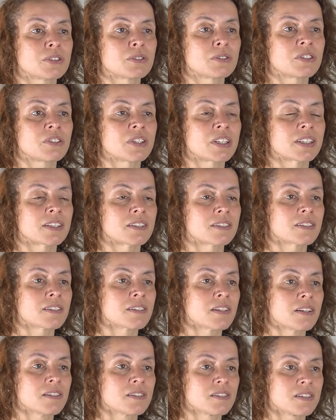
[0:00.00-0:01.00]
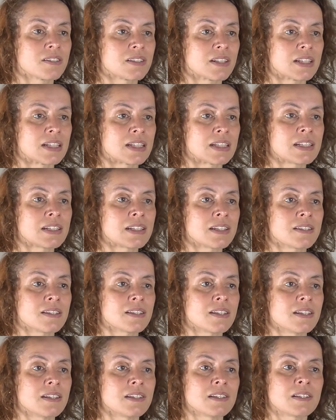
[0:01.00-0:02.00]
to try and understand
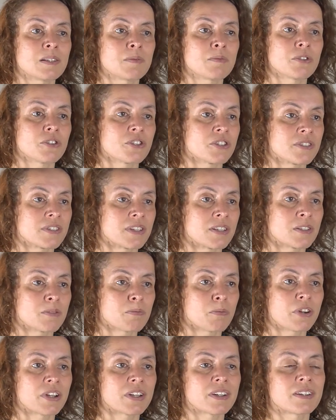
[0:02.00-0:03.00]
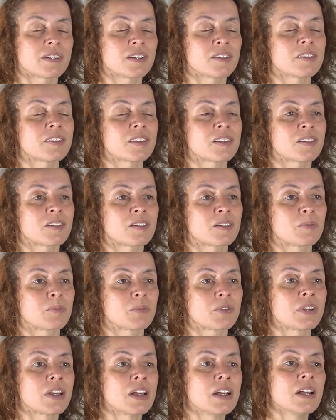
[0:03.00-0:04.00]
disease emergence and spread in these
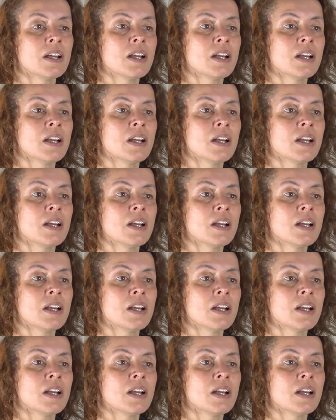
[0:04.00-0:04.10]
systems.